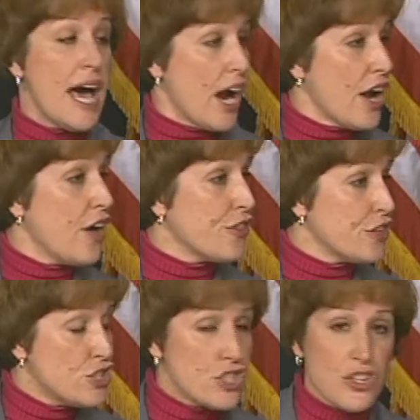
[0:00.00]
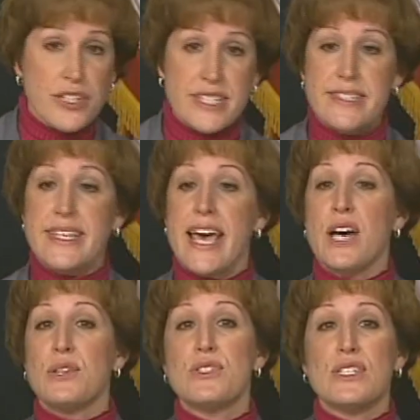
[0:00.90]
our health insurance
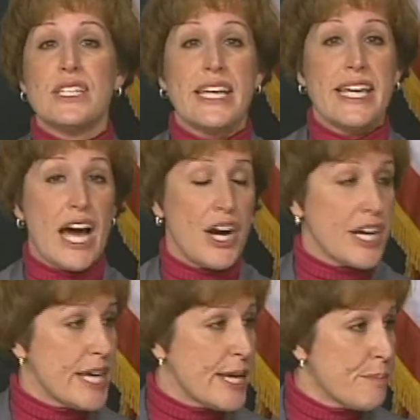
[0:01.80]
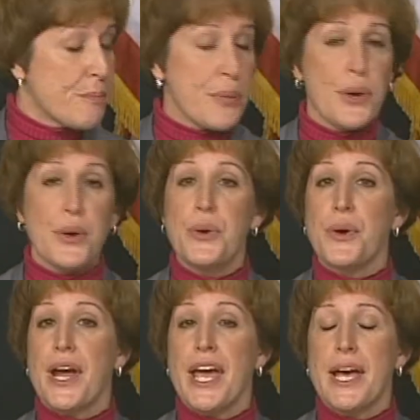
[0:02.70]
counseling, our HEAP
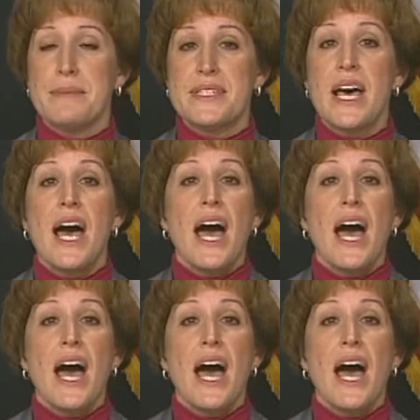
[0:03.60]
programs,